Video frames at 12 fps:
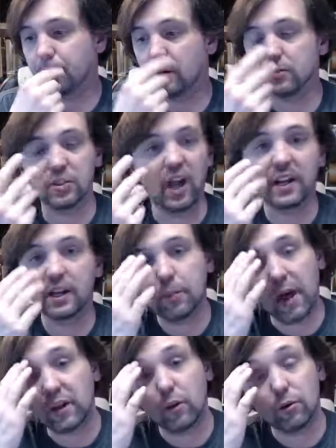sliding
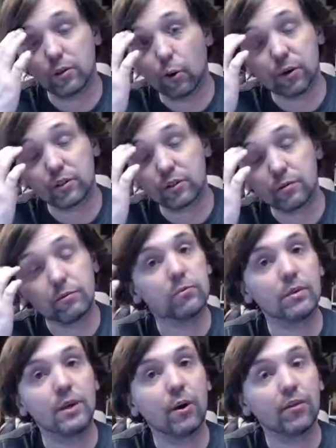patio doors,
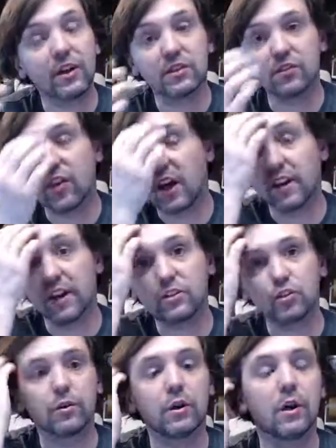you know, things of that
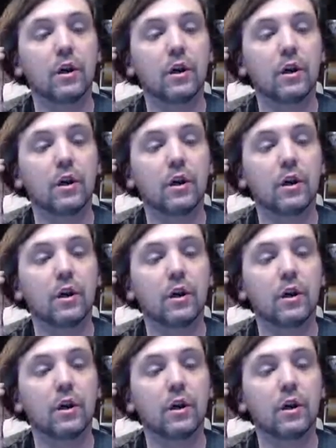nature,